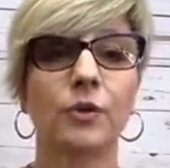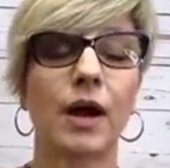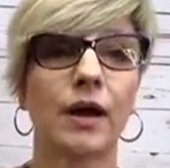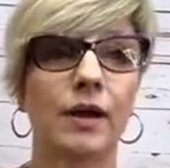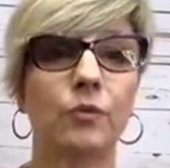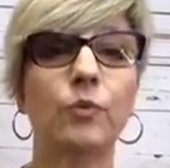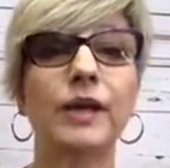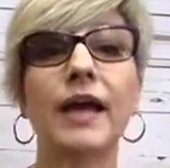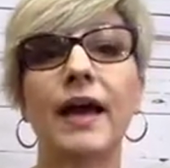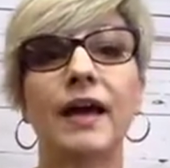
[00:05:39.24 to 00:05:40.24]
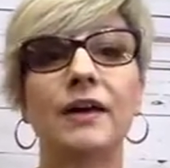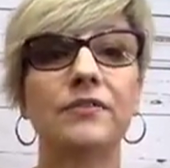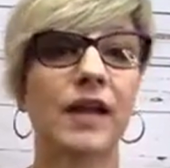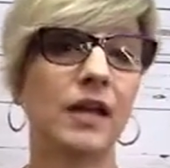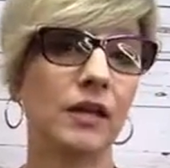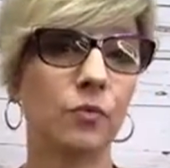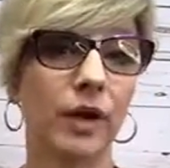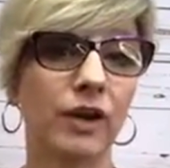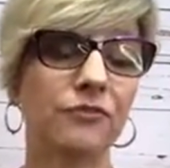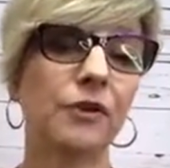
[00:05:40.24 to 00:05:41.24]
uh, we have
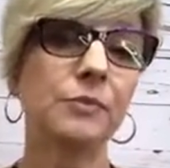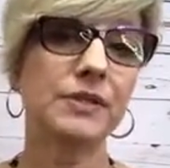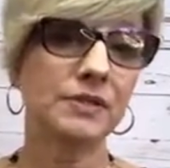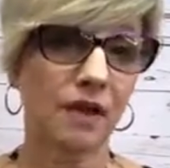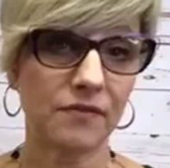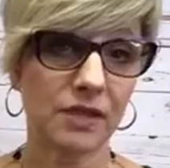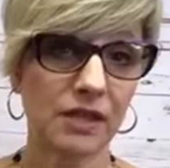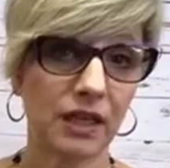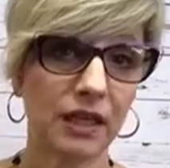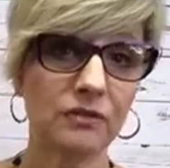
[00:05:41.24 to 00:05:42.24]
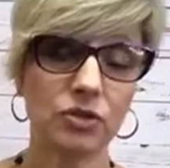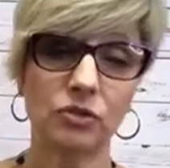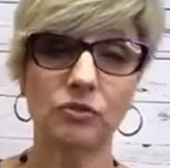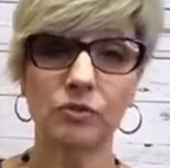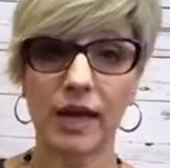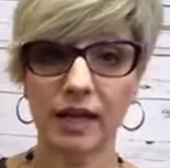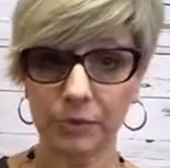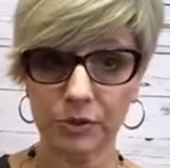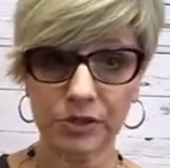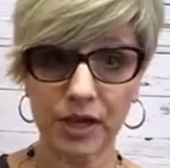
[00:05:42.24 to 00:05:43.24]
anywhere from 70 to
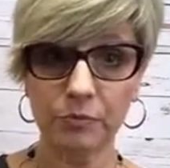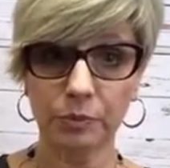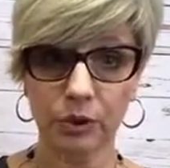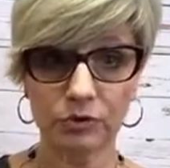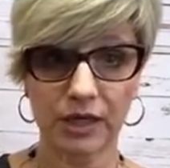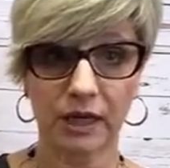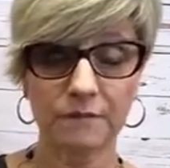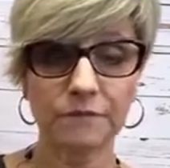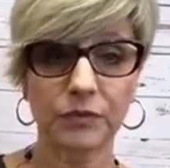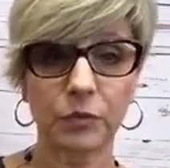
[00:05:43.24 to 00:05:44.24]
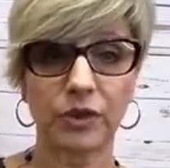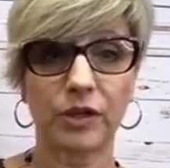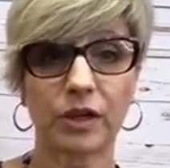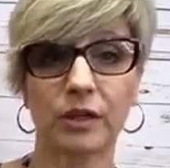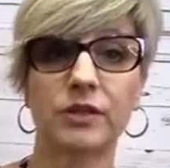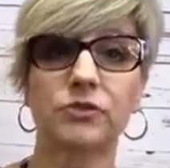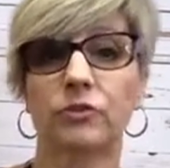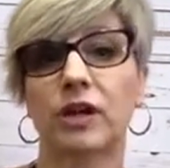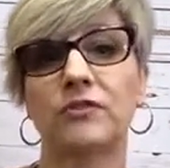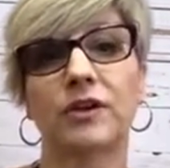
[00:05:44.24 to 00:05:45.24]
80% protein within the
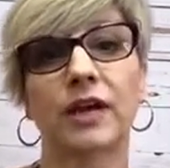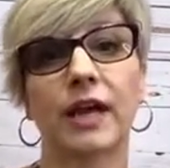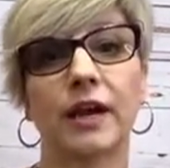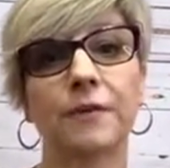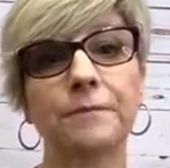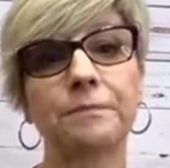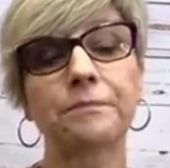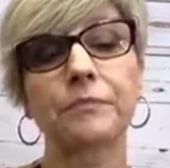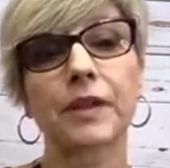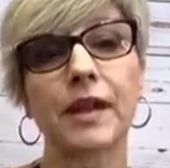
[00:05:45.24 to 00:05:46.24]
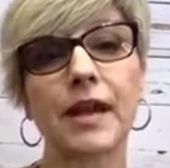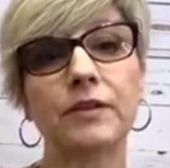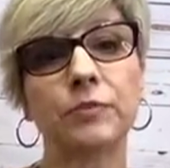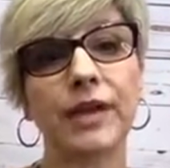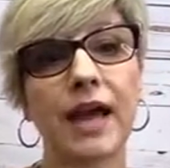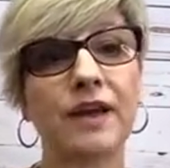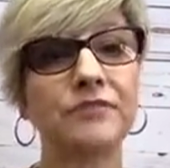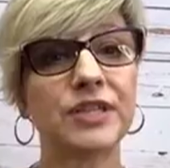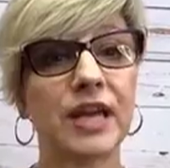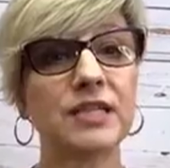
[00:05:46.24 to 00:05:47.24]
strand of our hair and we
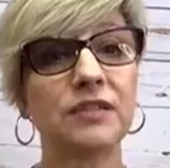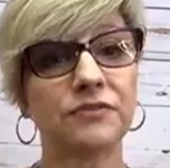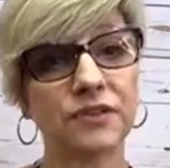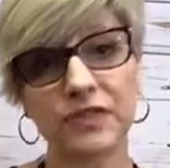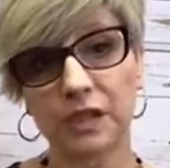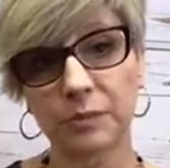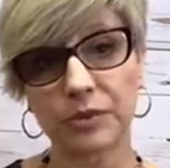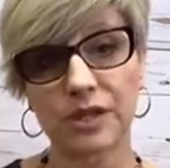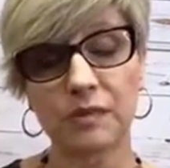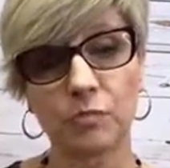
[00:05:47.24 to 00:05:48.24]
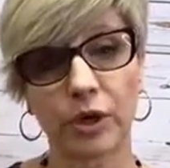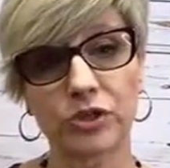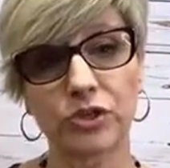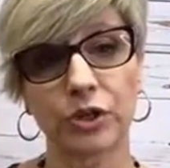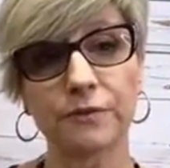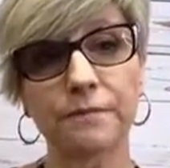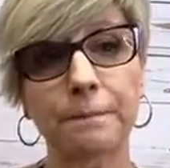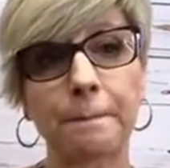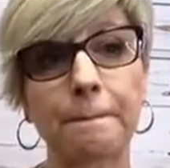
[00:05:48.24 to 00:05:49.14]
have 10 to 15% moisture,